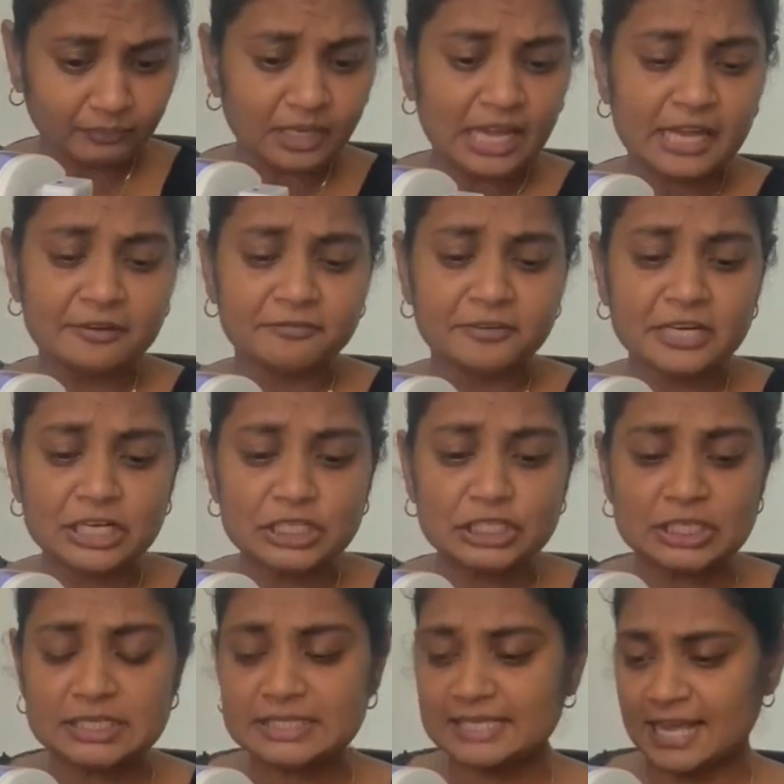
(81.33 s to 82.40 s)
It
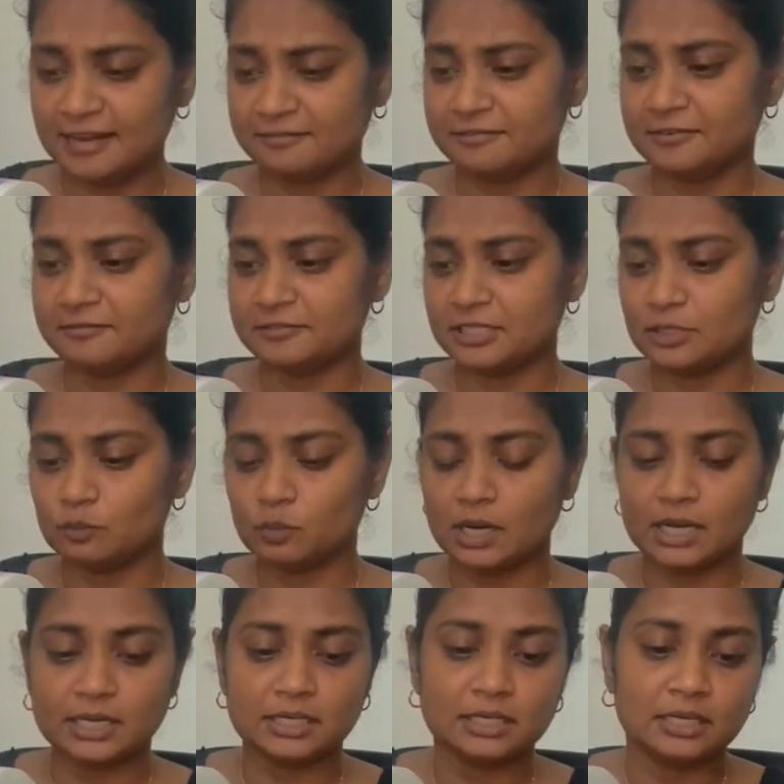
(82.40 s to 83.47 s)
finishes at
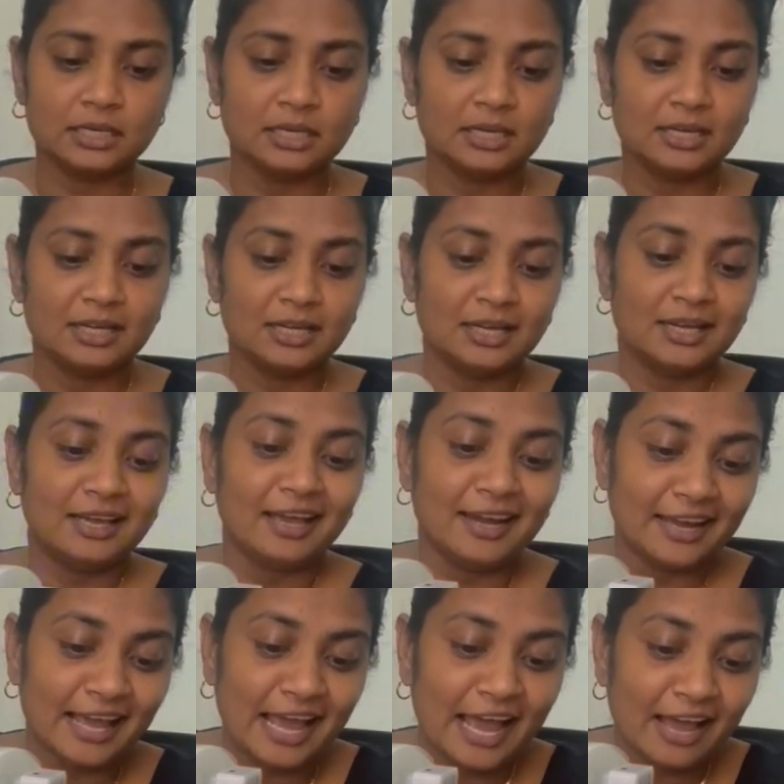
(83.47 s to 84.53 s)

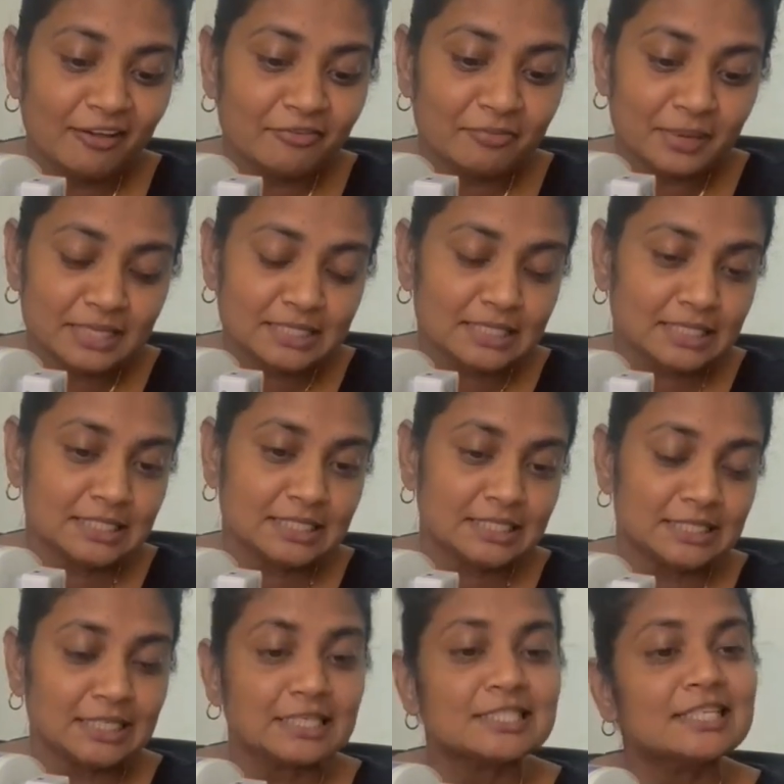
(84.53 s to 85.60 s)
51.5 by
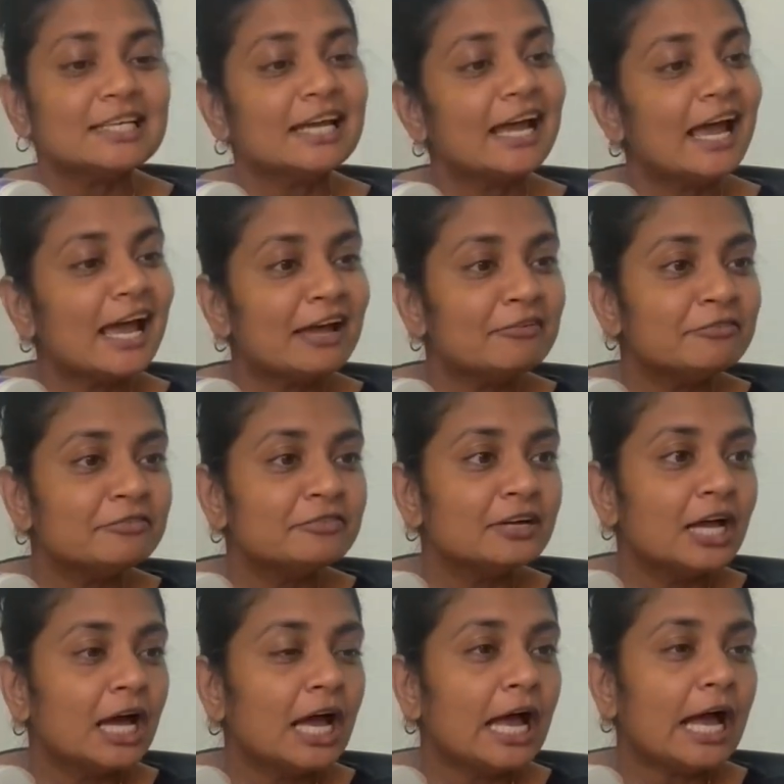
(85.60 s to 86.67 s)
66.5.
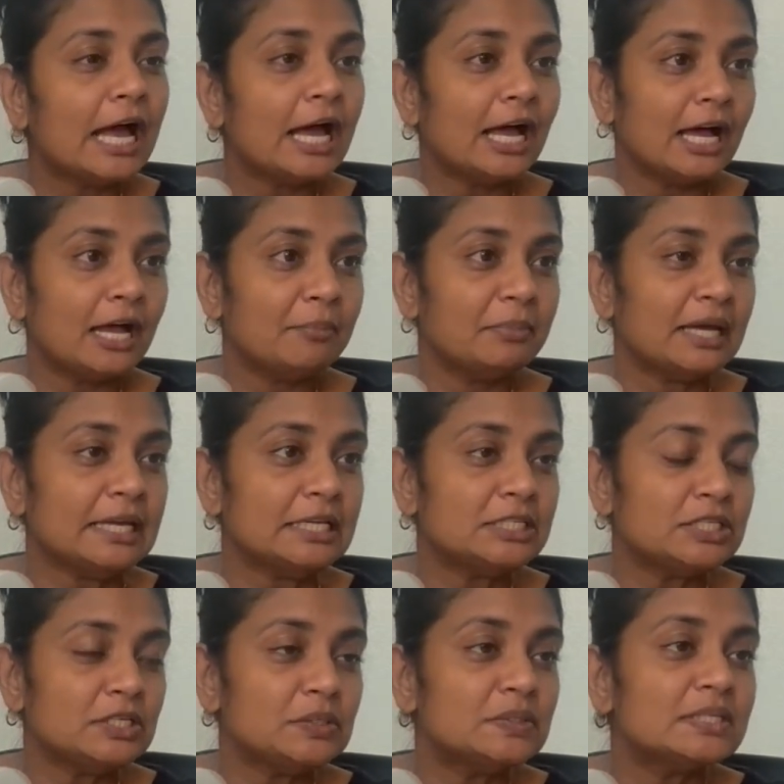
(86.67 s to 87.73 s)
And it's
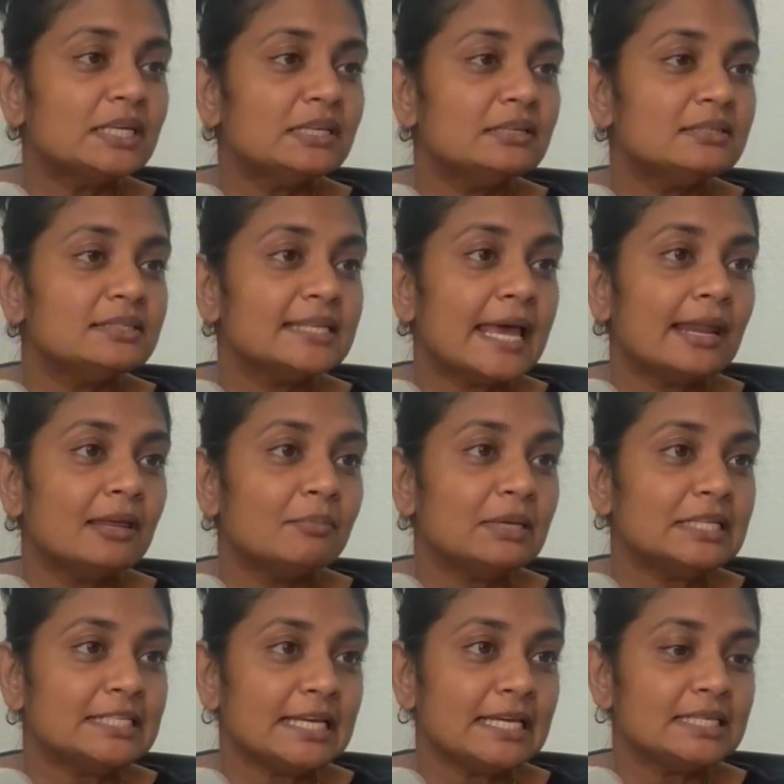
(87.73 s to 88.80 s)
using Denim
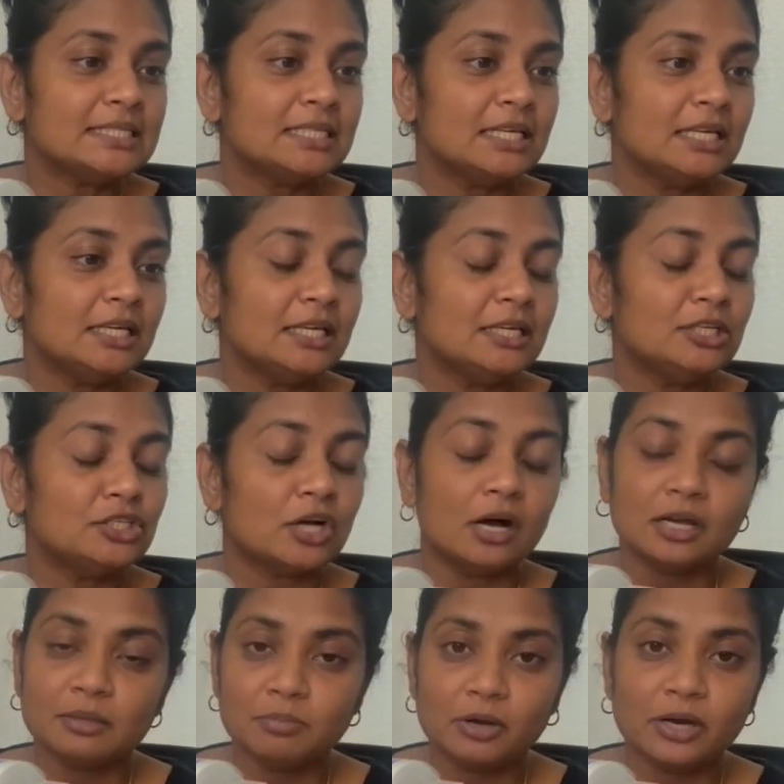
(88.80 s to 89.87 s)
and Daisy
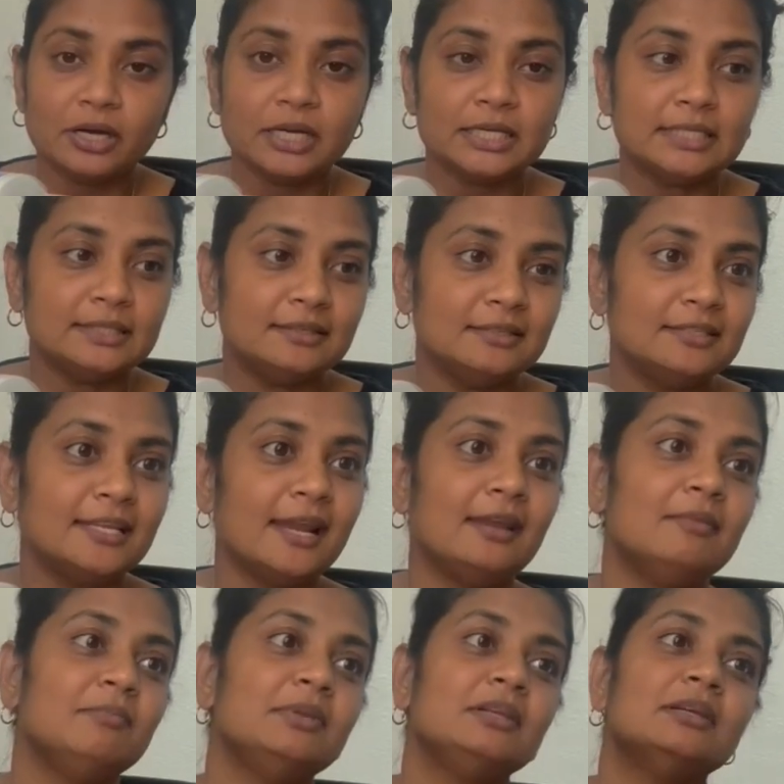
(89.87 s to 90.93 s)
Jolly Bar and the
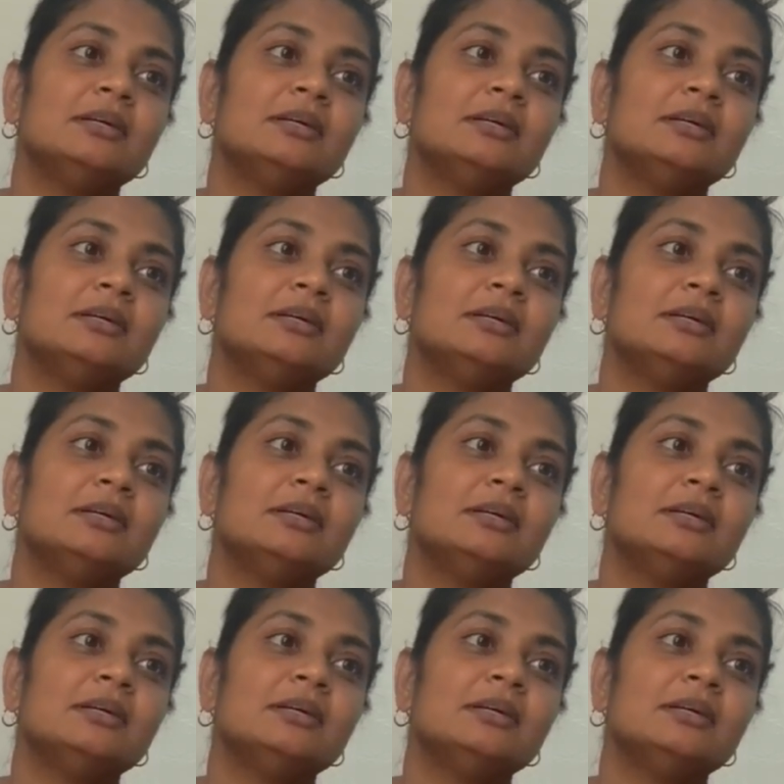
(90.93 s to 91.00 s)
denim